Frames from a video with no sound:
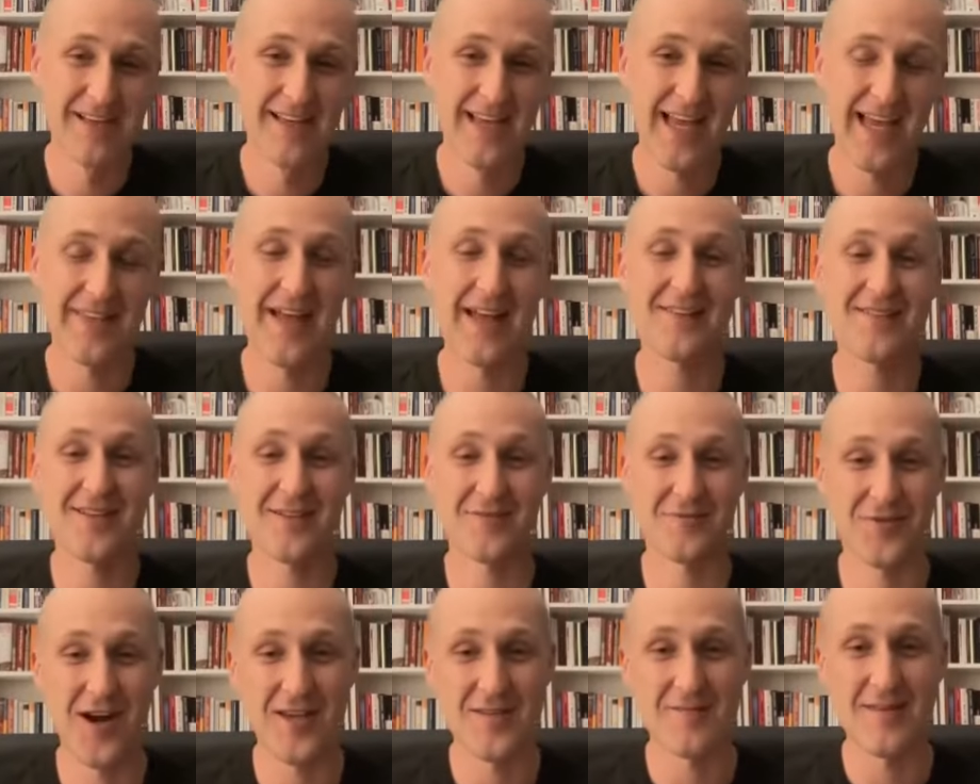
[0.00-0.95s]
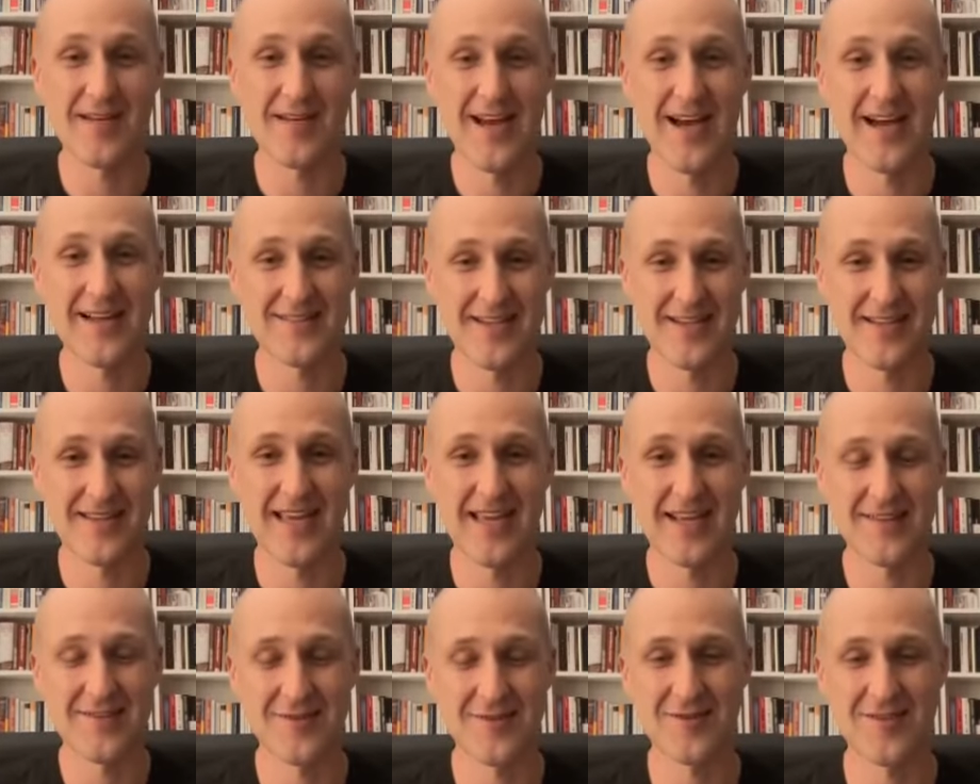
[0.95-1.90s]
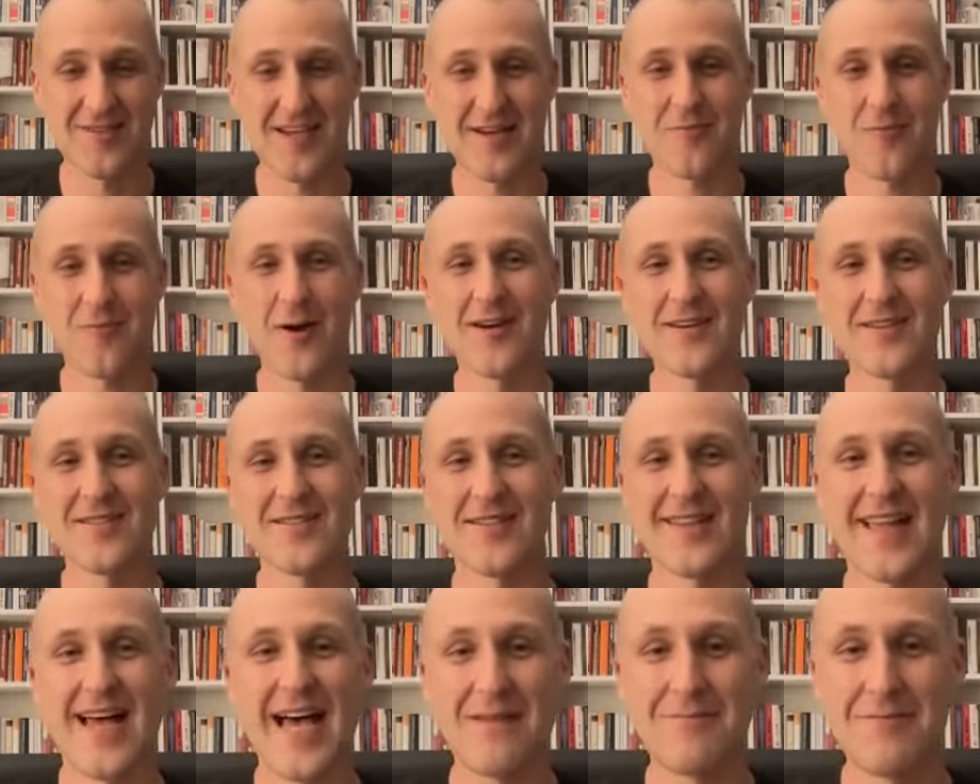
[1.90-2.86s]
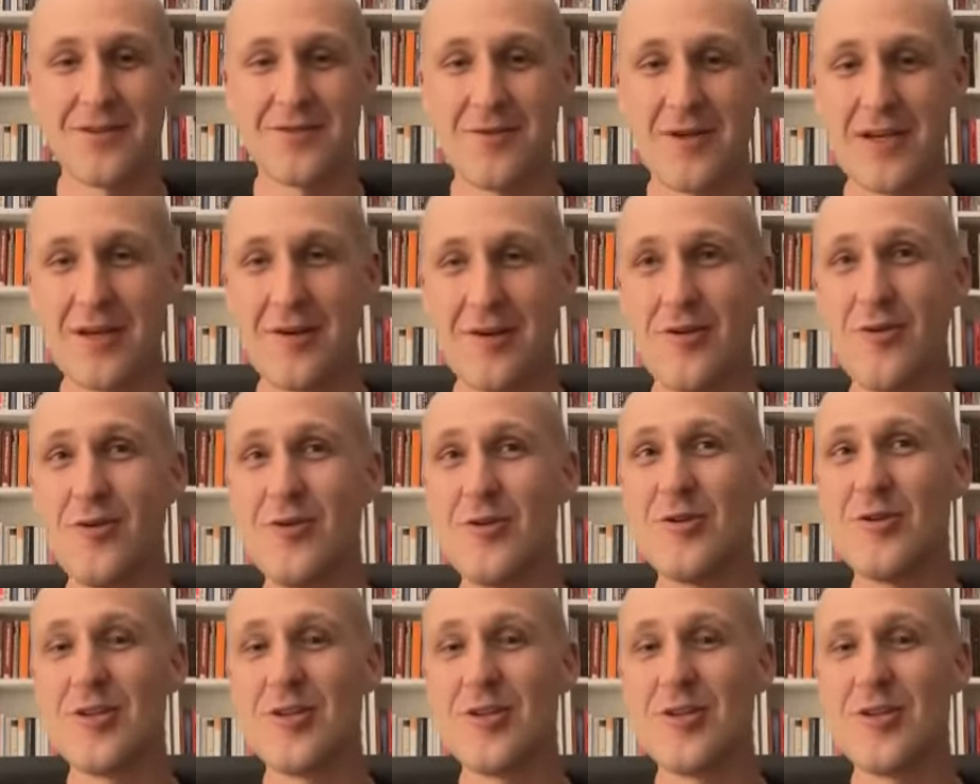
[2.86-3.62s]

And that stuff drives me nuts, I think. So it's like, where is the line between who,